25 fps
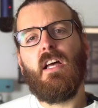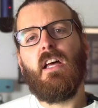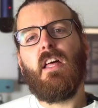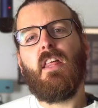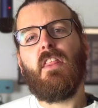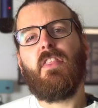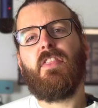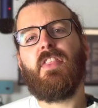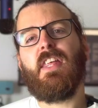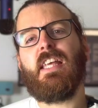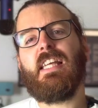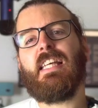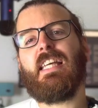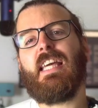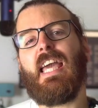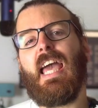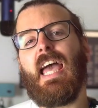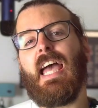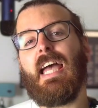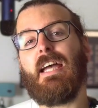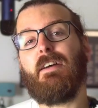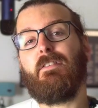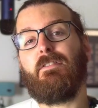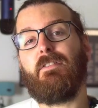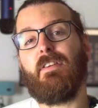Think
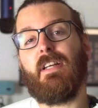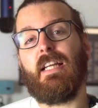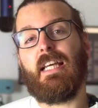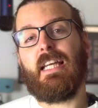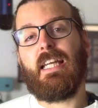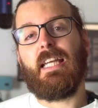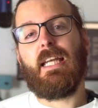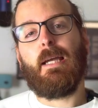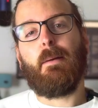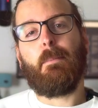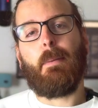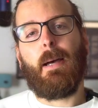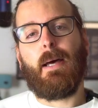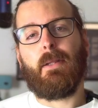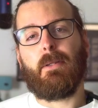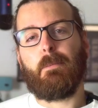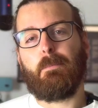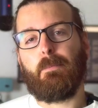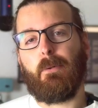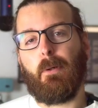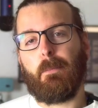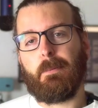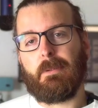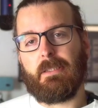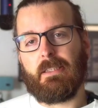carefully about the
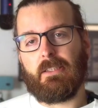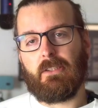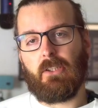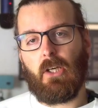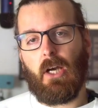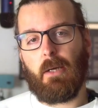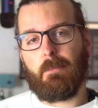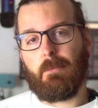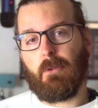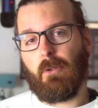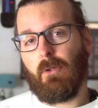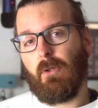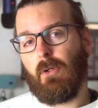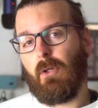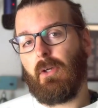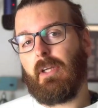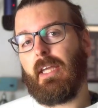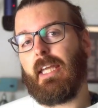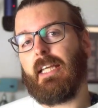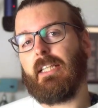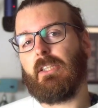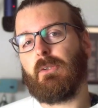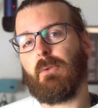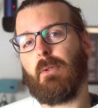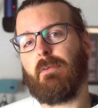property type you're
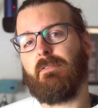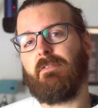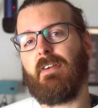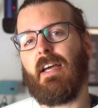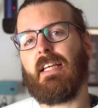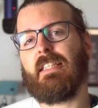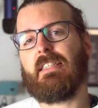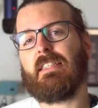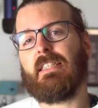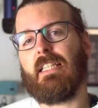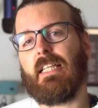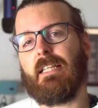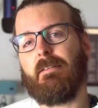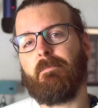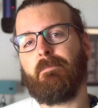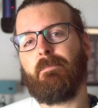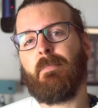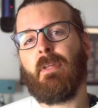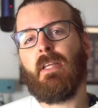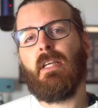looking to invest in.